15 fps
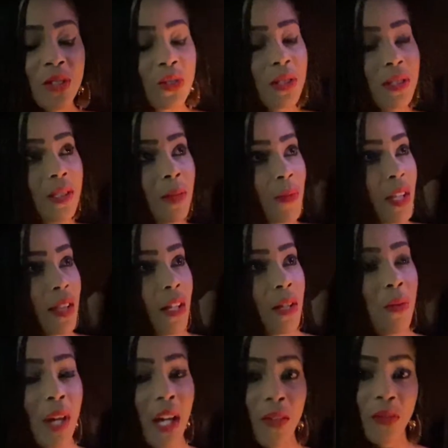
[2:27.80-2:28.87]
something that you
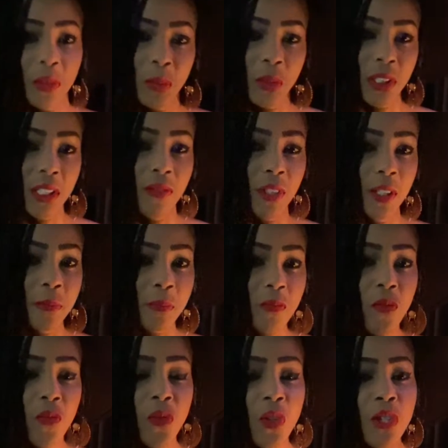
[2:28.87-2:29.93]
have to believe in.
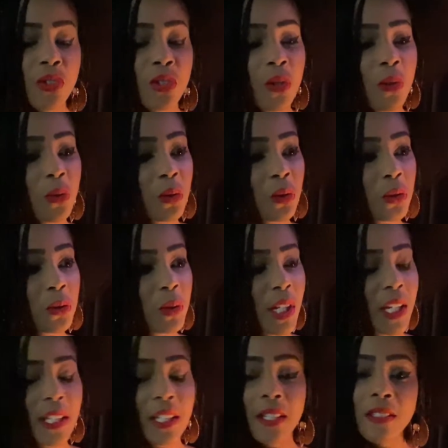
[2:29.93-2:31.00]
So
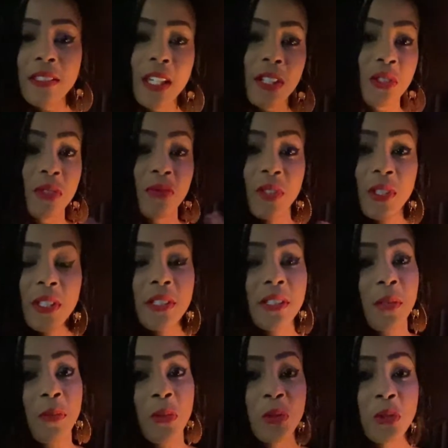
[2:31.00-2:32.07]
creating it is actually very
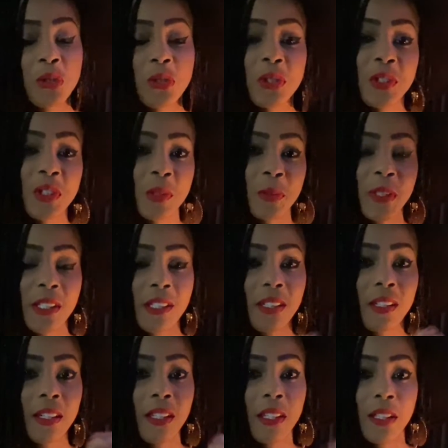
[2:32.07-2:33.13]
simple. You're just speaking
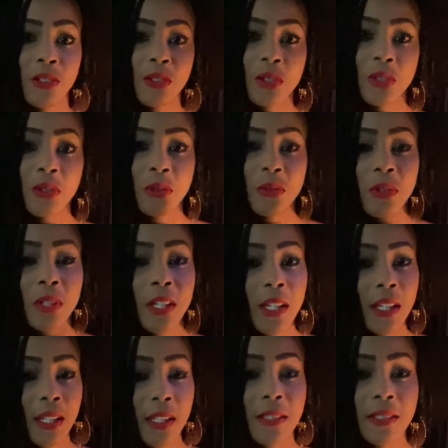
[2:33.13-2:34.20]
it into
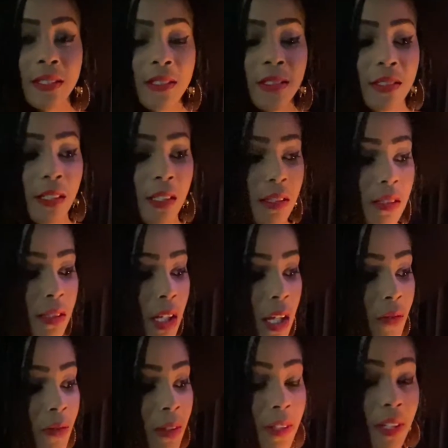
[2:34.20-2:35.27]
existence,
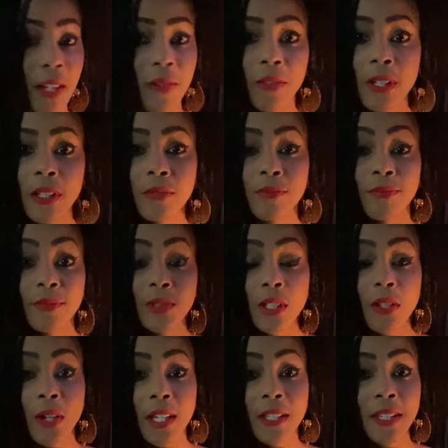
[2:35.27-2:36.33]
abracadabra. So
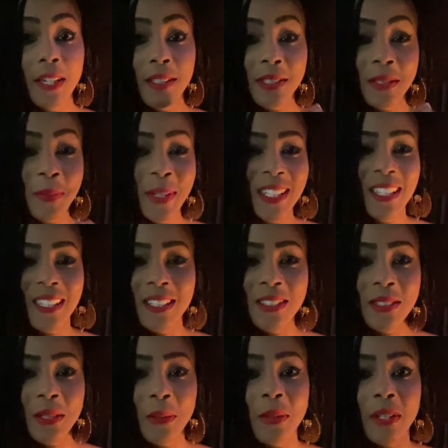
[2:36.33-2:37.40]
I speak it and
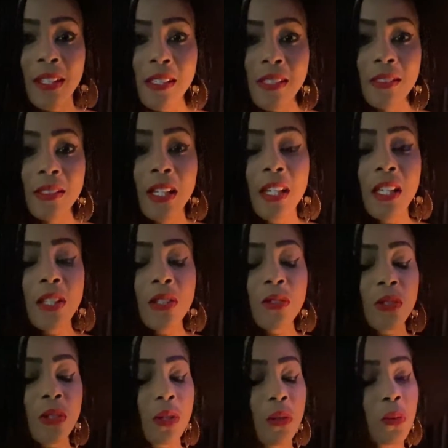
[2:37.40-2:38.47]
so it is.
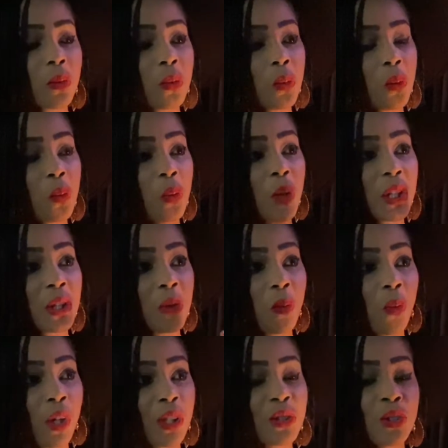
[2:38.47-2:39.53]
So what you
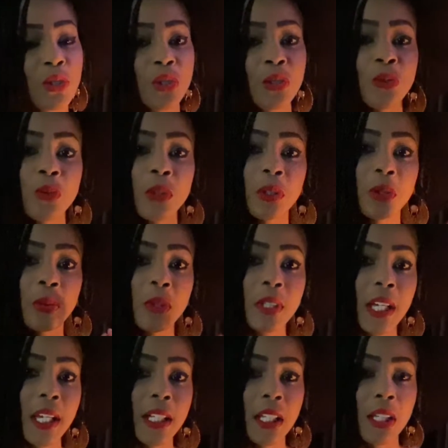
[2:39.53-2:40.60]
want to do when
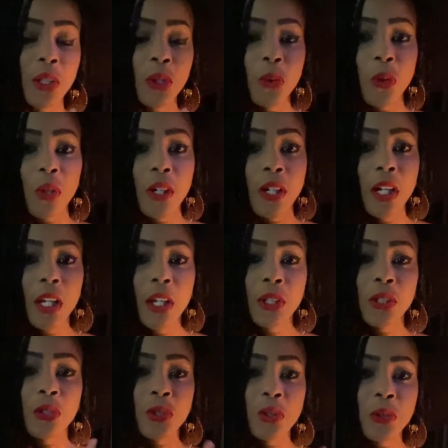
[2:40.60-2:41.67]
creating your
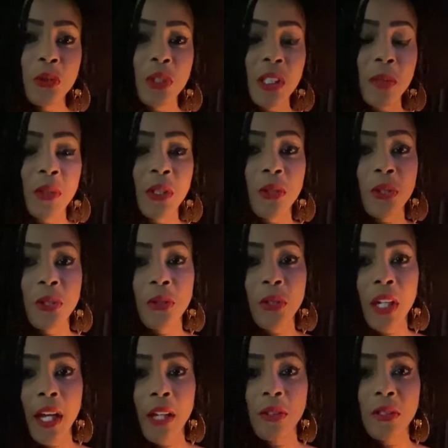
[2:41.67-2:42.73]
Eudemon or your
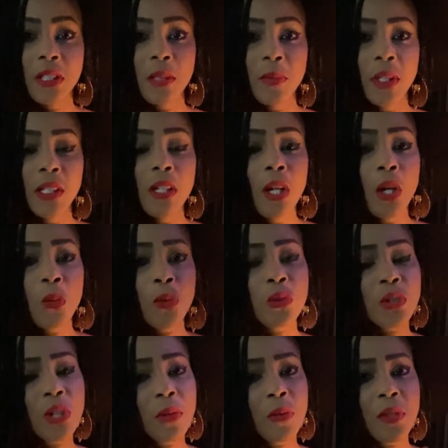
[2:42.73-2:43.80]
Cacodemon. We'll
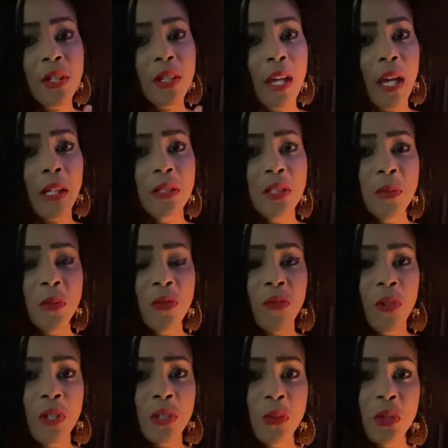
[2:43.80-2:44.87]
start with the Cacodemon
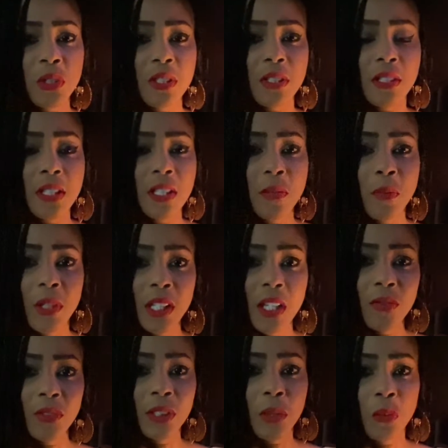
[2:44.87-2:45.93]
first, which is the
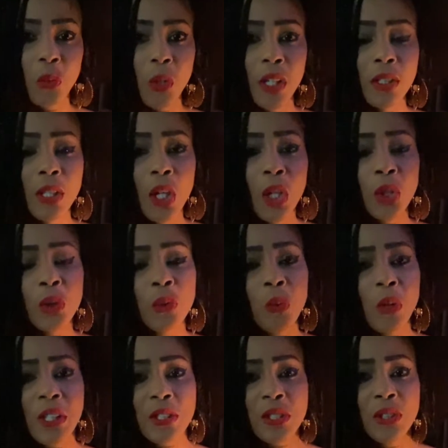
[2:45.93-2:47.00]
malevolent one. You
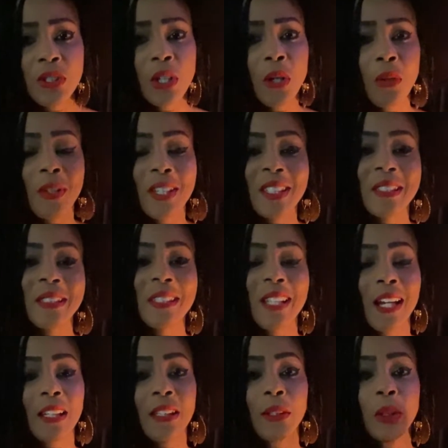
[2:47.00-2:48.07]
want to know
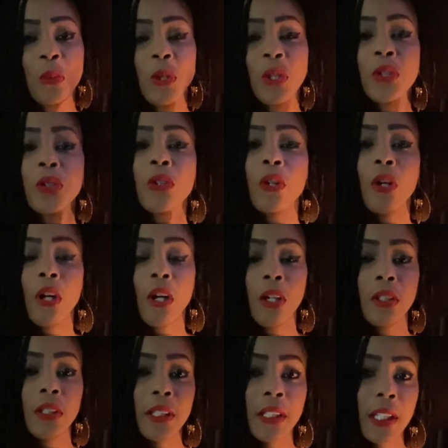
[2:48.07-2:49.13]
exactly what you're
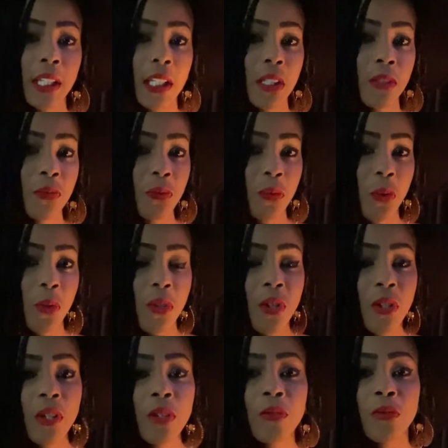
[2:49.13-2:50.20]
calling it forth
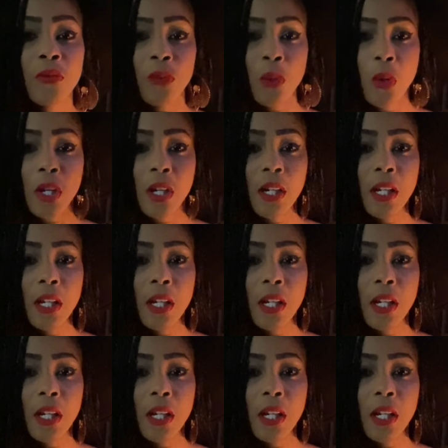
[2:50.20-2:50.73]
for,